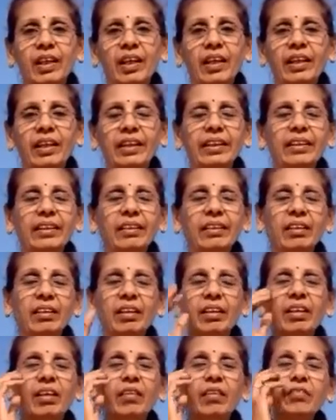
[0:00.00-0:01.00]
And
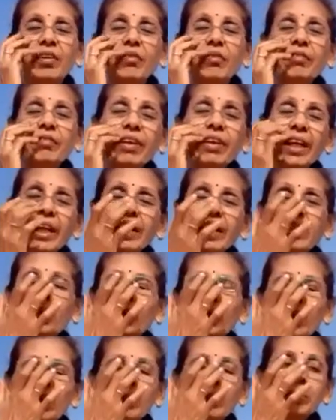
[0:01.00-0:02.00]
from where
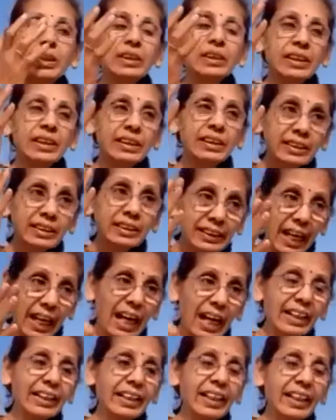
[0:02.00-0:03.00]
Todarmalji
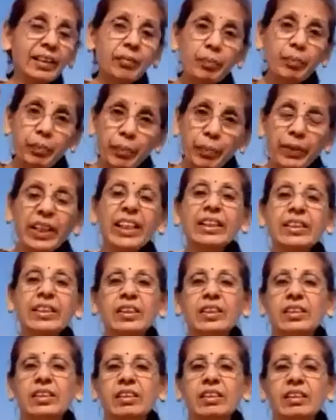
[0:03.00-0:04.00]
sat and
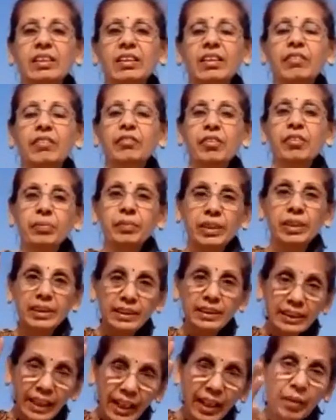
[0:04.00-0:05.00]
preached, from the
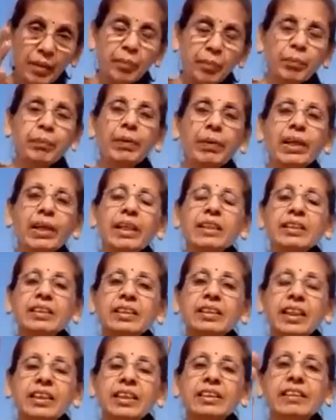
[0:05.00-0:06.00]
same place
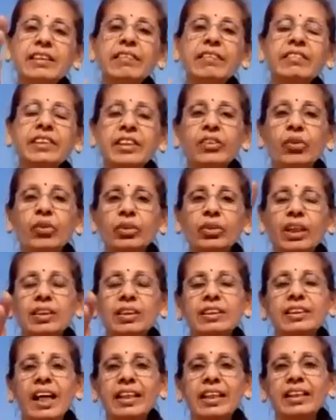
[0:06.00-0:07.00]
Sanjeevji Goda
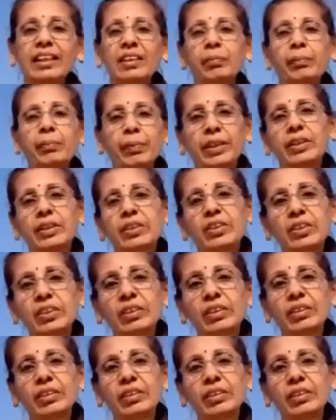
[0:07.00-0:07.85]
sat and preached.